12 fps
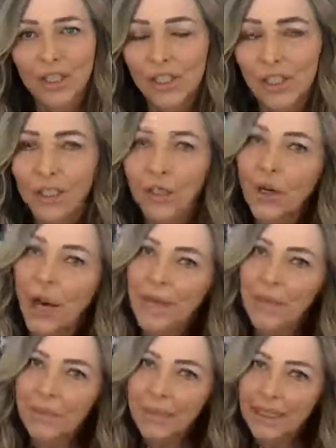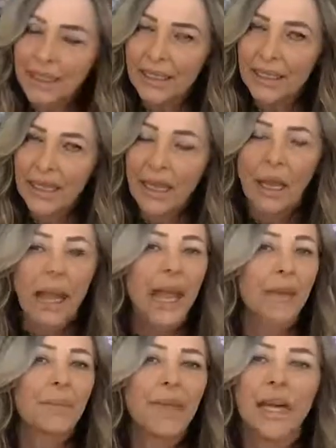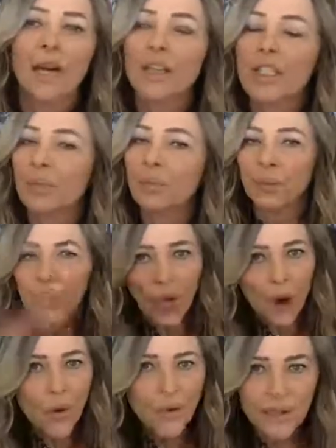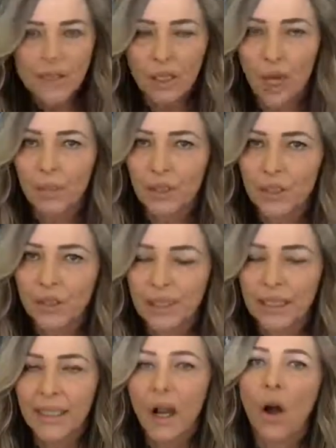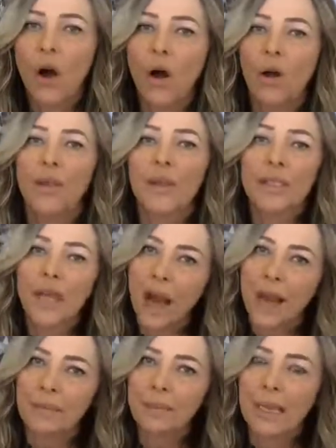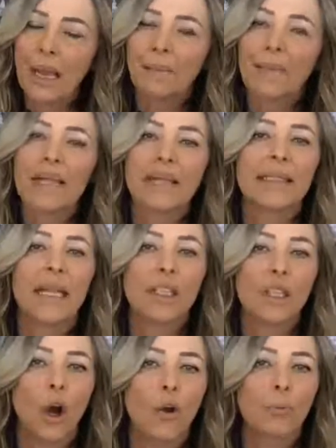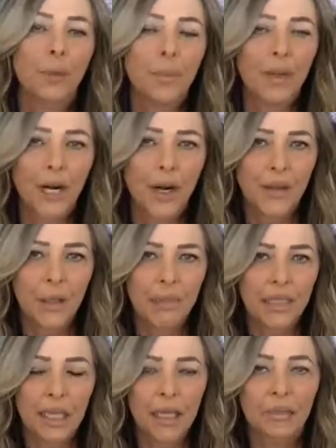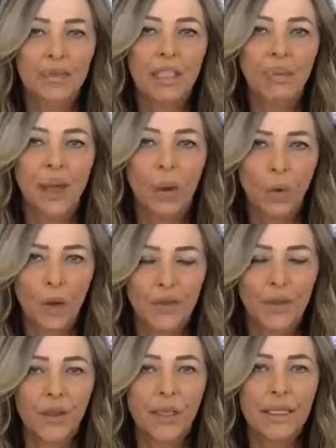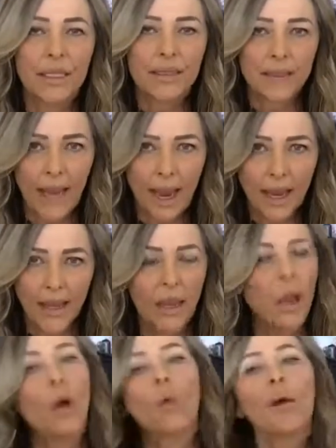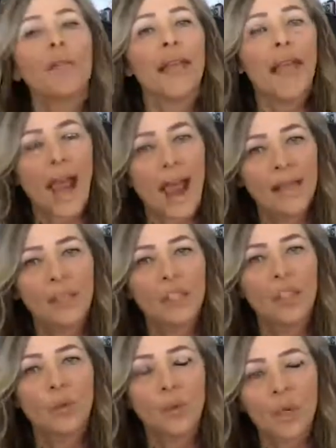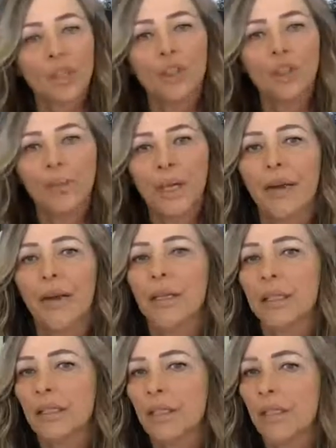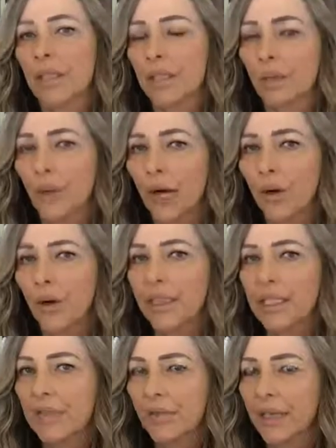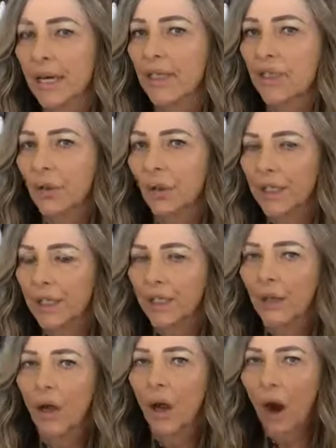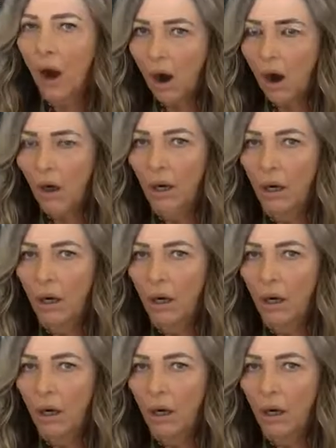in your IEP. And parents blow this opportunity all the time because they don't prepare themselves about what they're going to say when they ask you what your parent concerns and priorities for the next school year are.